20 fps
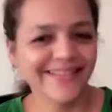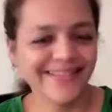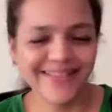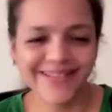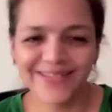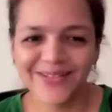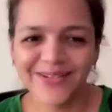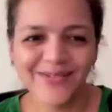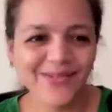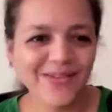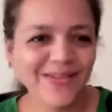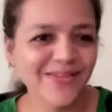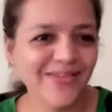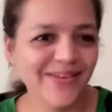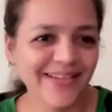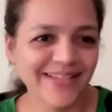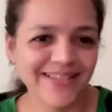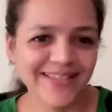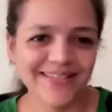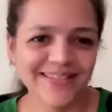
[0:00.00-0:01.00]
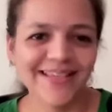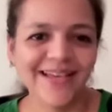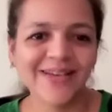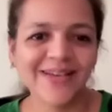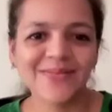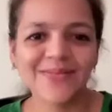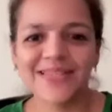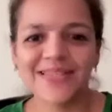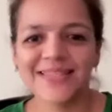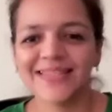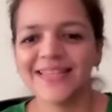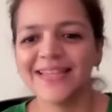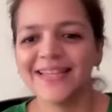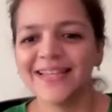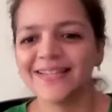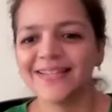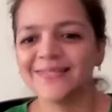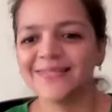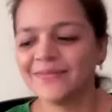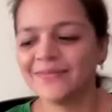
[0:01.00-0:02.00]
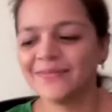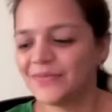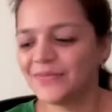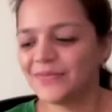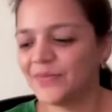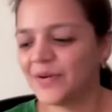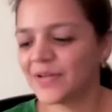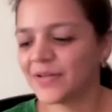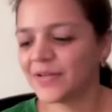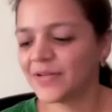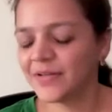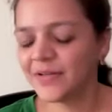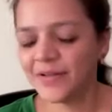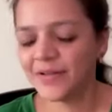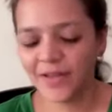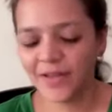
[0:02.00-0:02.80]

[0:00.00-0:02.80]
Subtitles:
There's so many ways. I'm just saying too. But